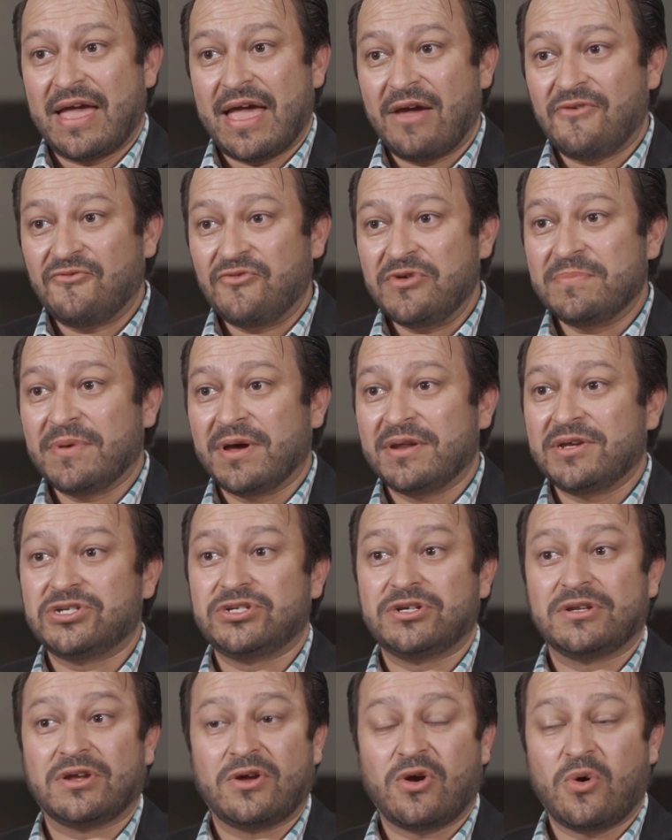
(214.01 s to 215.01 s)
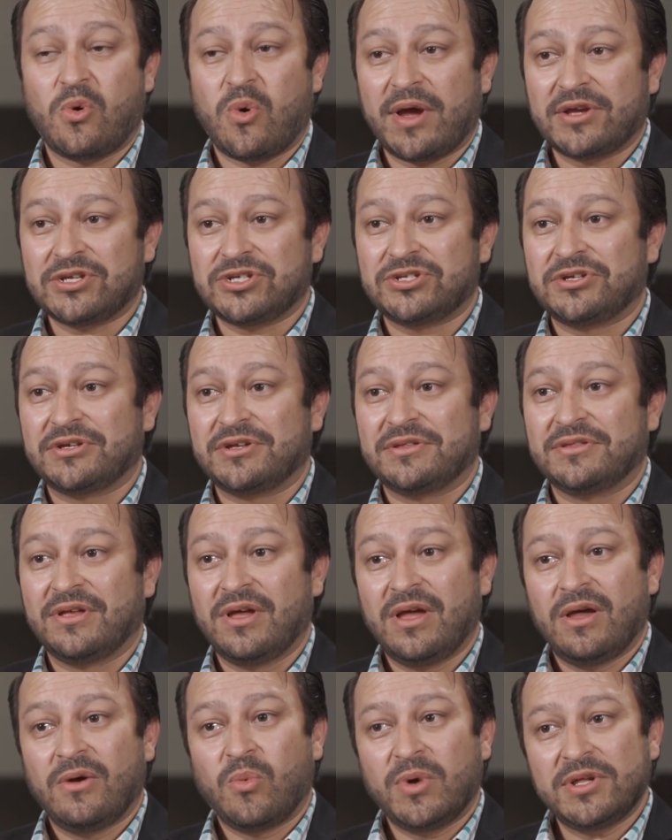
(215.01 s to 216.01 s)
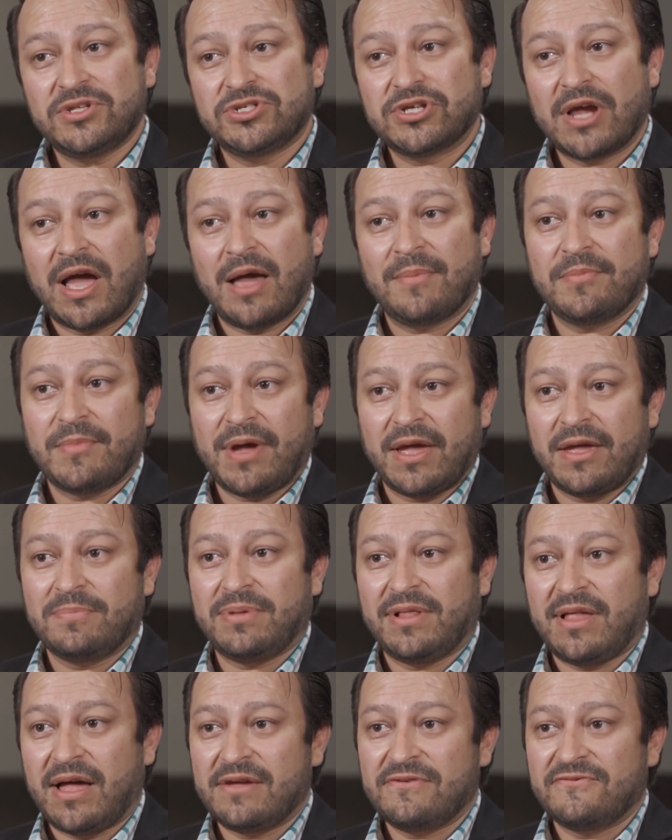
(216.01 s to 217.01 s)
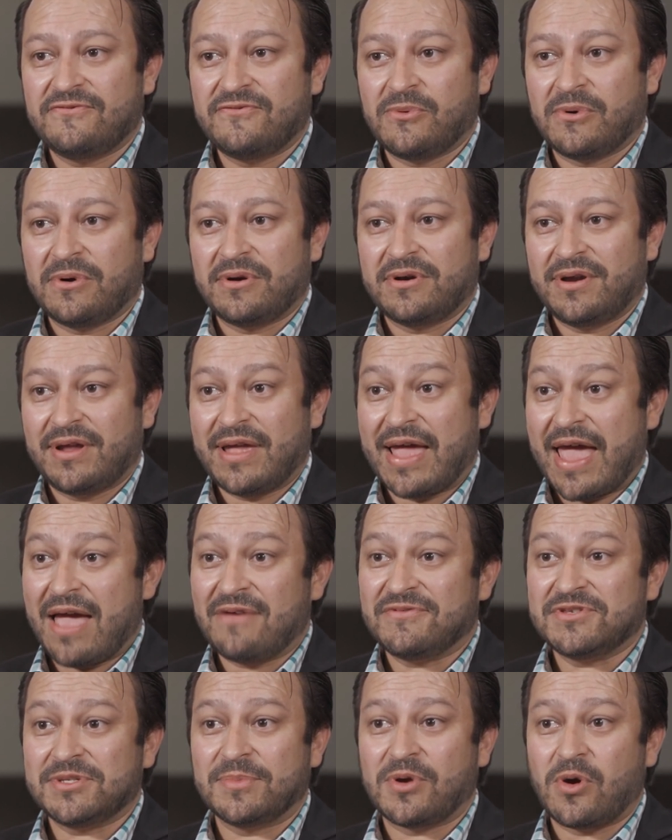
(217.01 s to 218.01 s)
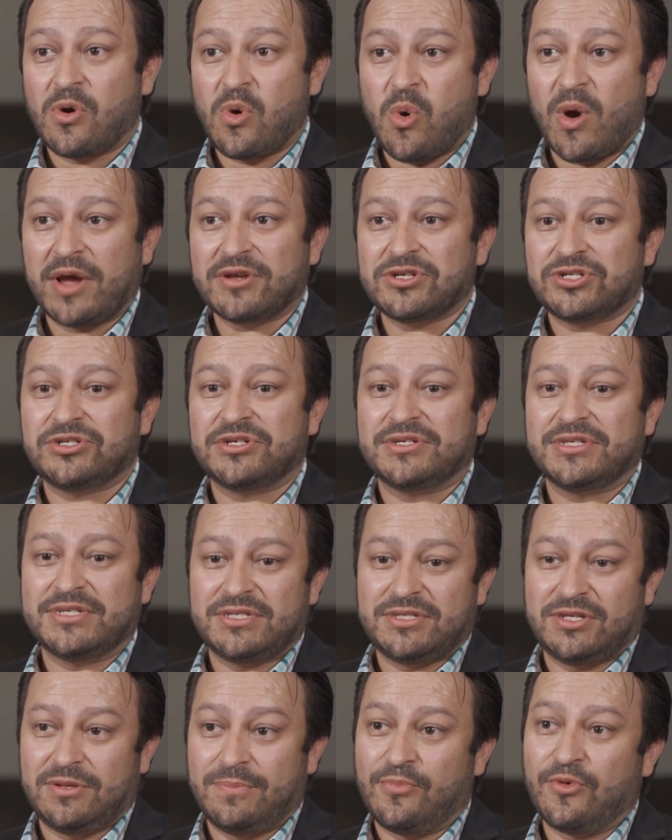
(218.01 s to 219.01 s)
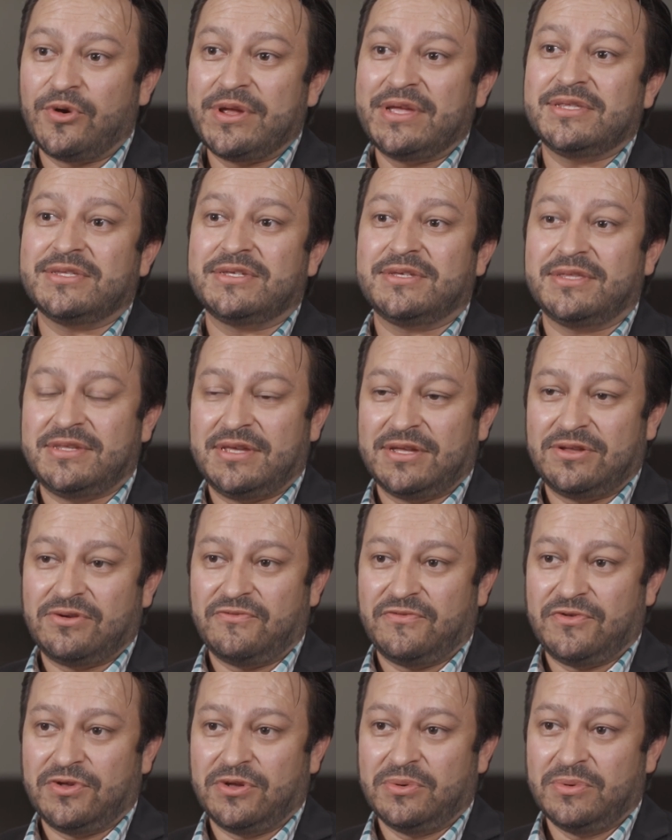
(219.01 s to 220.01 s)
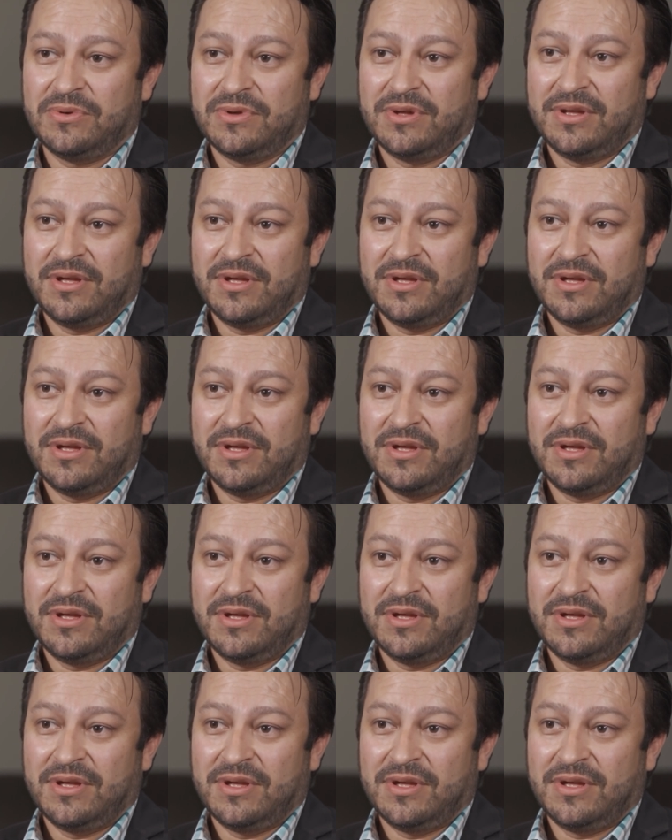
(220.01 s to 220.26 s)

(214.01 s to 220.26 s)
Everybody should question, what job am I applying for? Have some questions to bring to the interview.